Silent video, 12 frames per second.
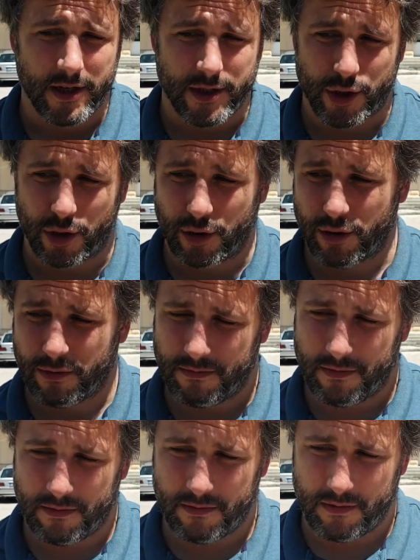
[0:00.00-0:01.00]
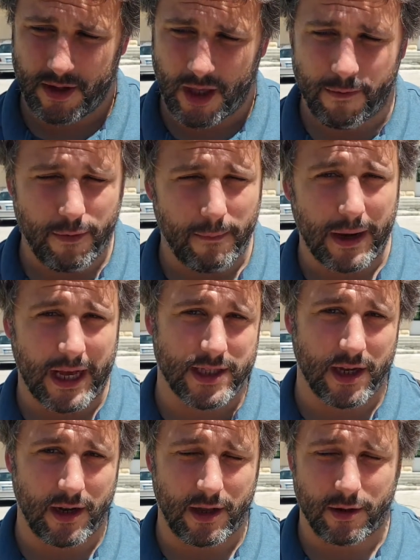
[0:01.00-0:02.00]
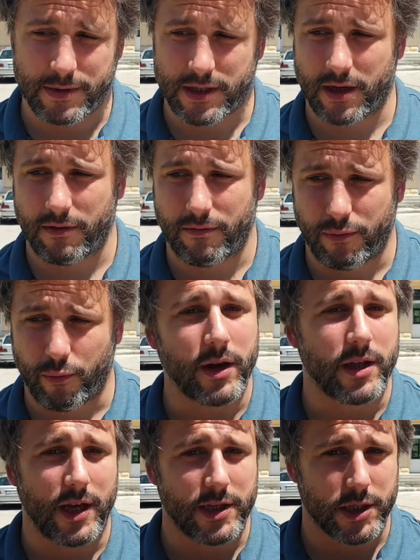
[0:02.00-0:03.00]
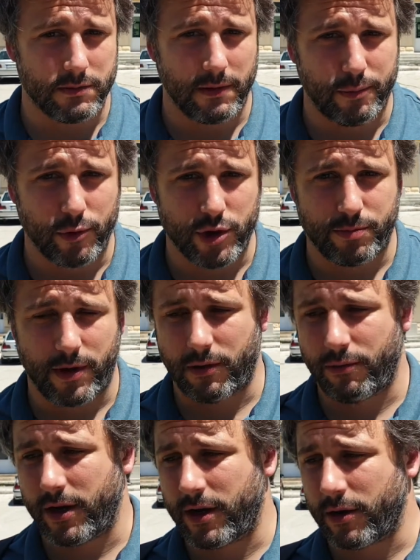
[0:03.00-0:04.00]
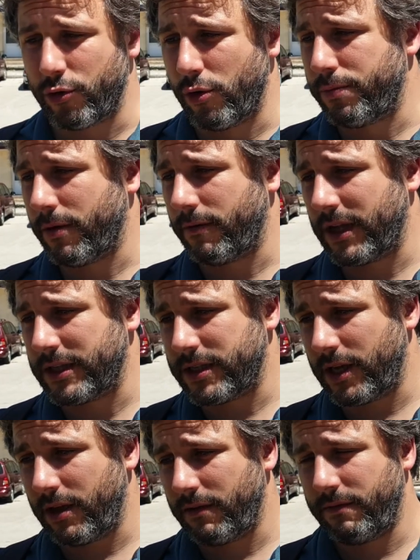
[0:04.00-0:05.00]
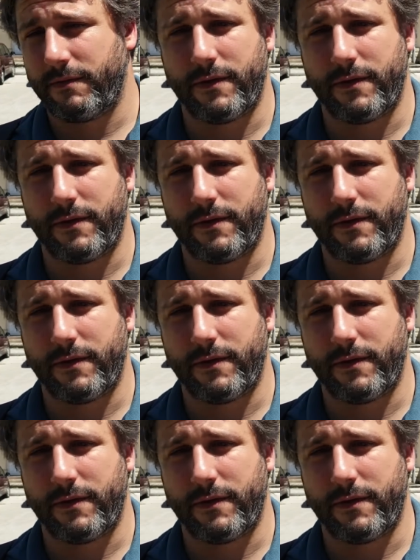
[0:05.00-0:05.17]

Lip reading: So if we plastically observe one case of a pushback where a group of, let's say,